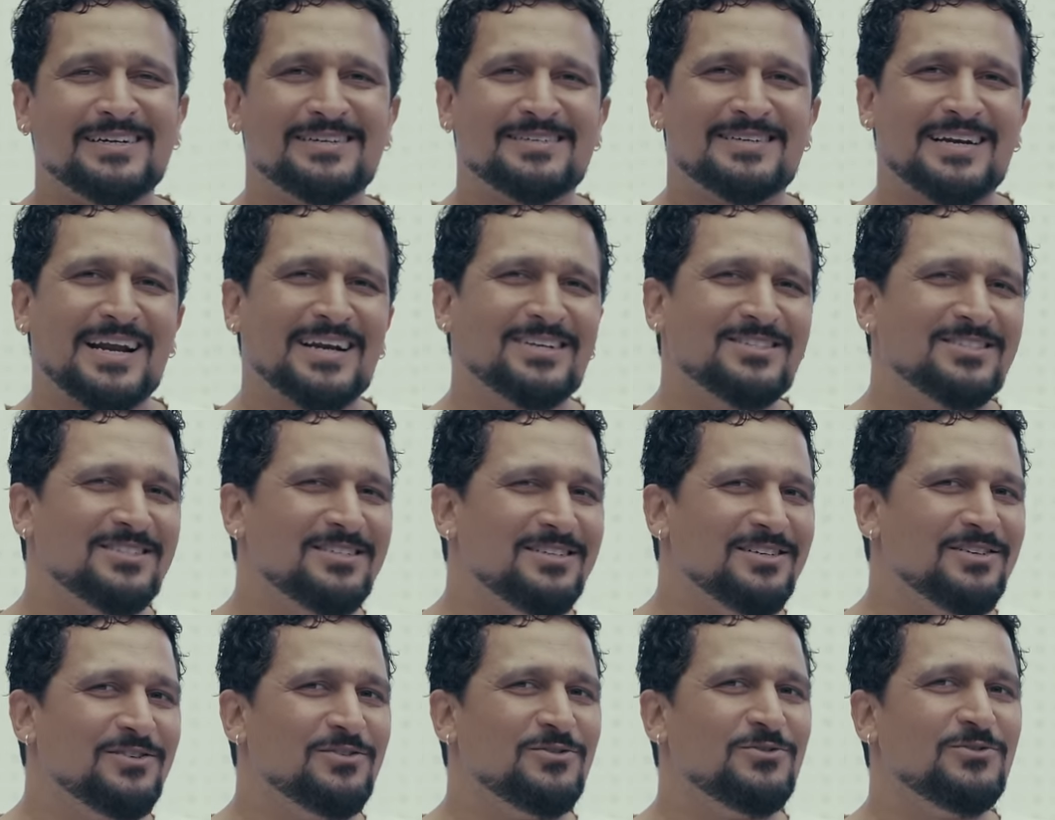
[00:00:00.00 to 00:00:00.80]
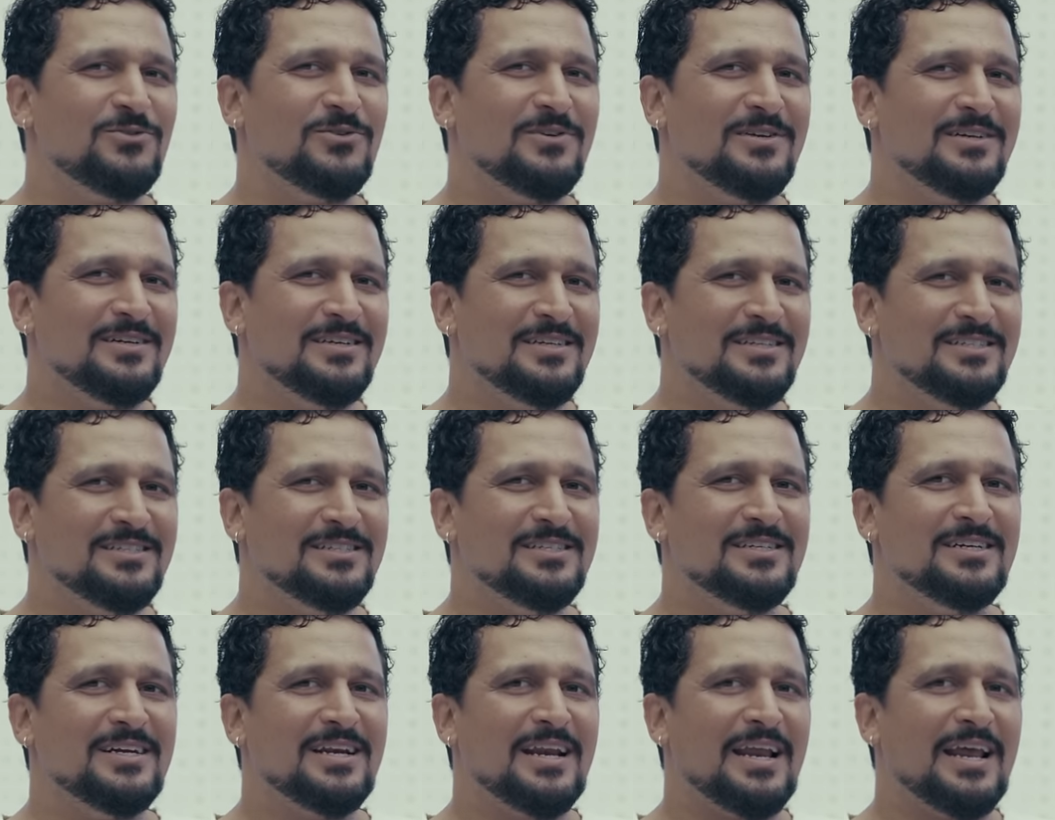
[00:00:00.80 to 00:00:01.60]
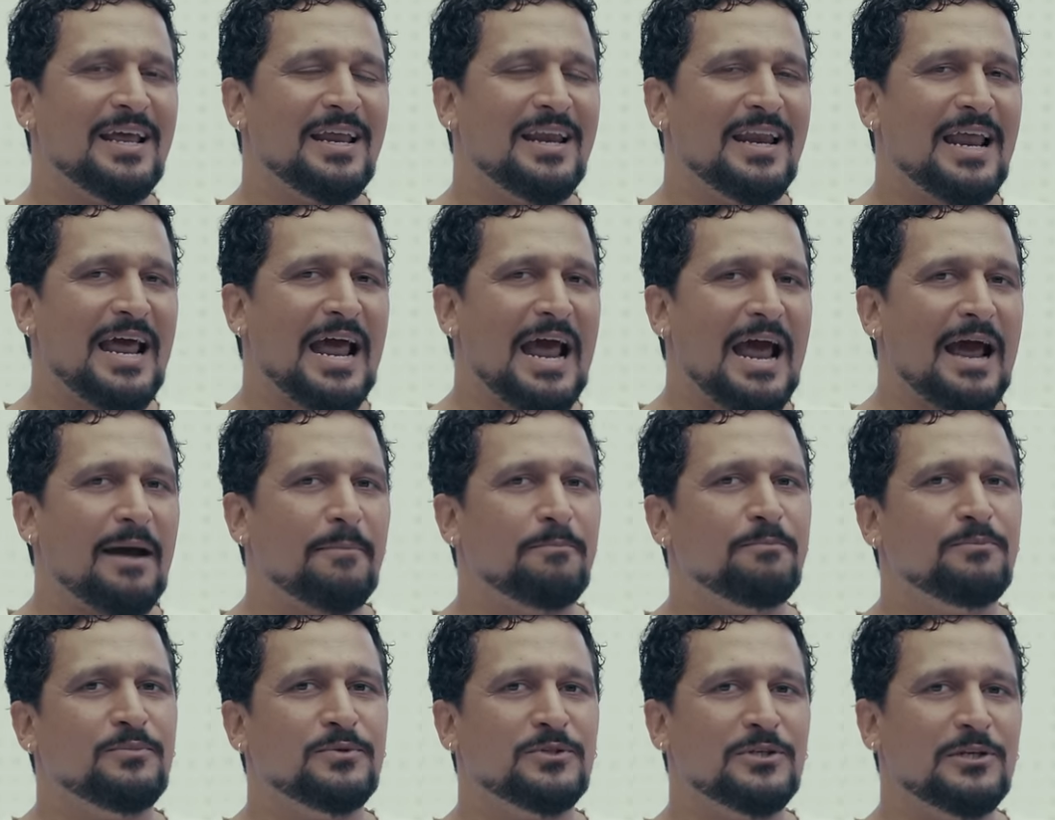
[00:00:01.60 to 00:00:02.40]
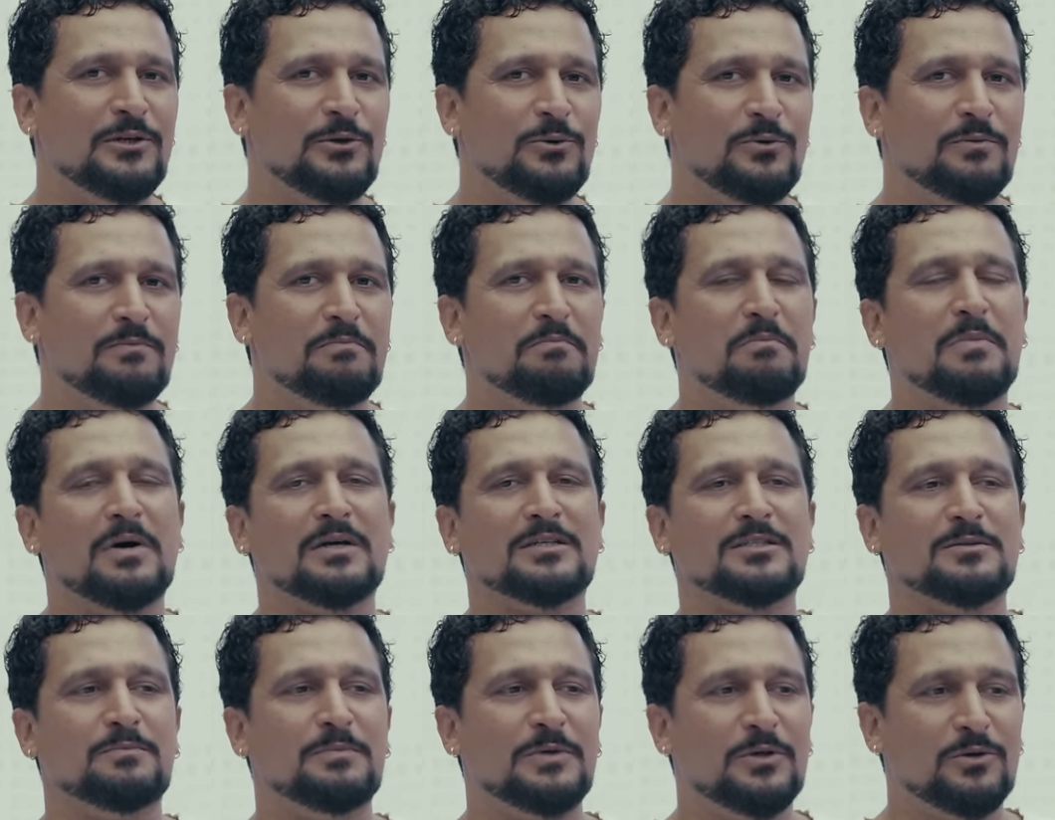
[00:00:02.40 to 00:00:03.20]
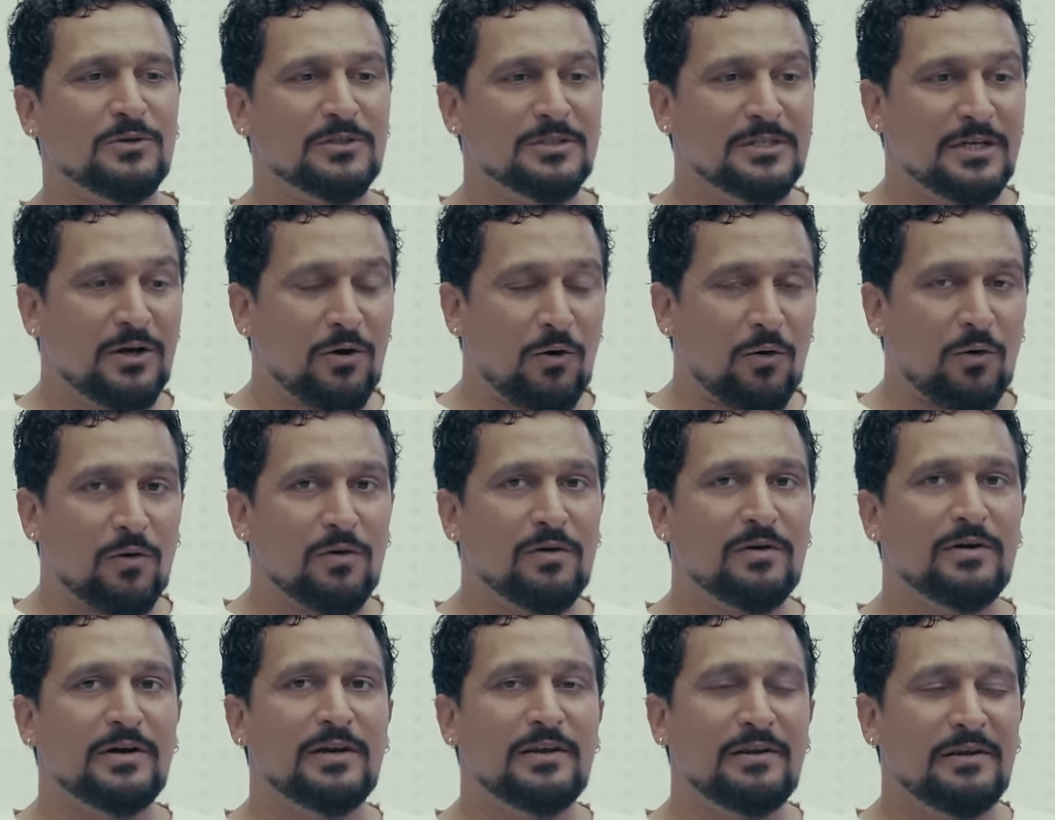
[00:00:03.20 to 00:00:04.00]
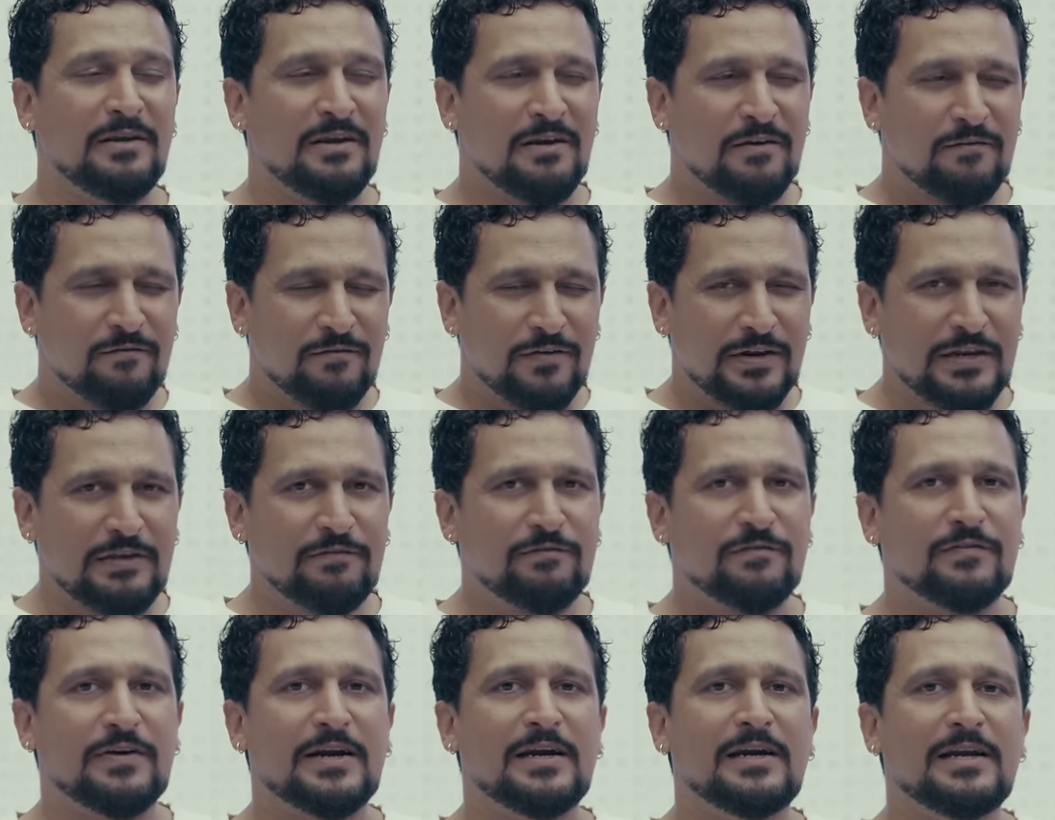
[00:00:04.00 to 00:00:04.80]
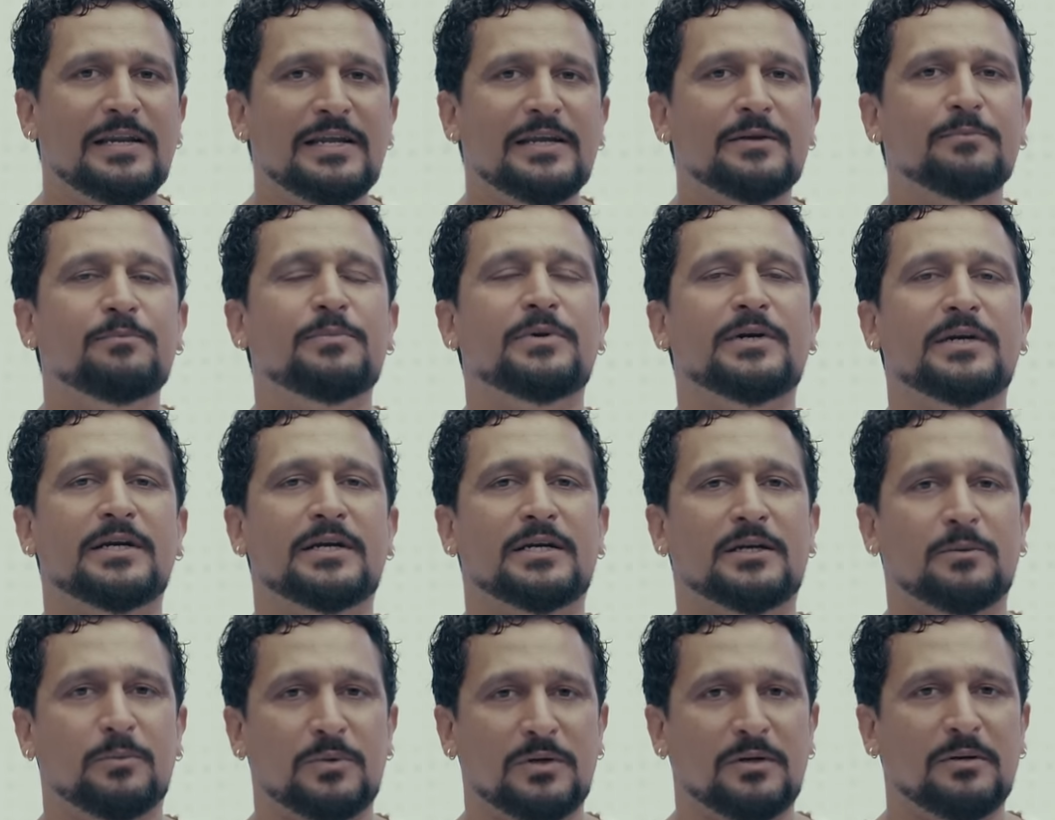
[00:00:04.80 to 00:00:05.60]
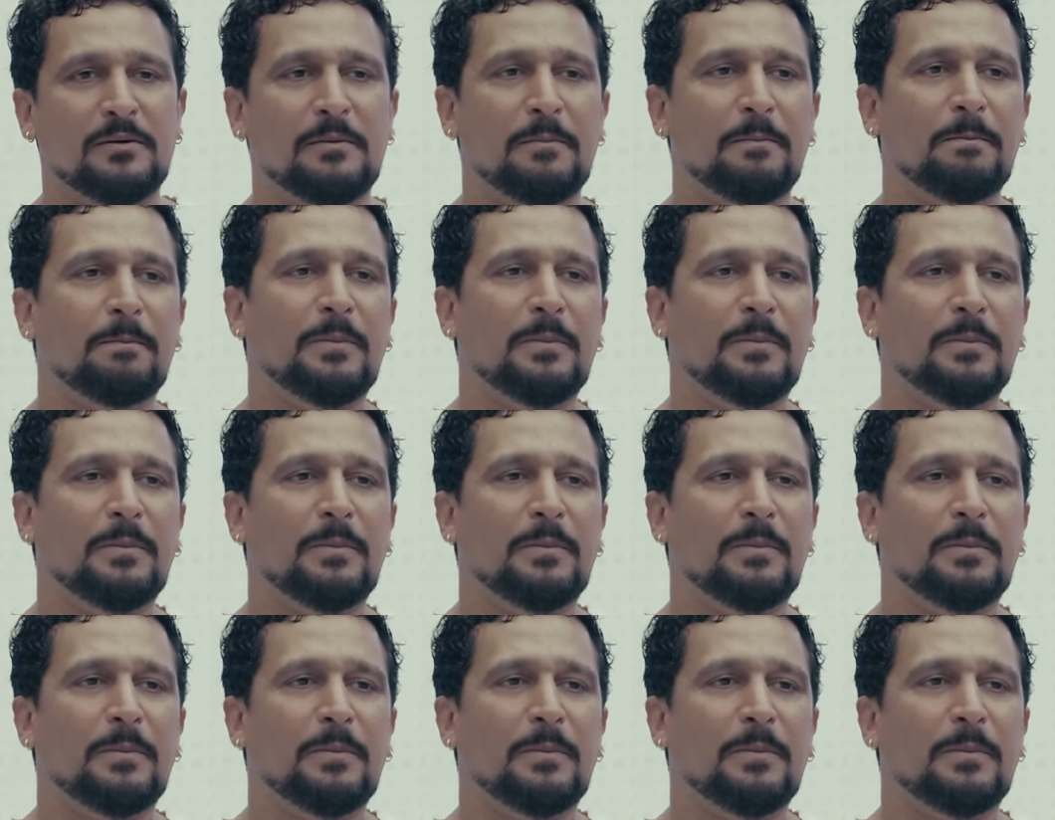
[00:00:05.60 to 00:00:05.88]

traction control isn't an absolute must because they're already very friendly and predictable.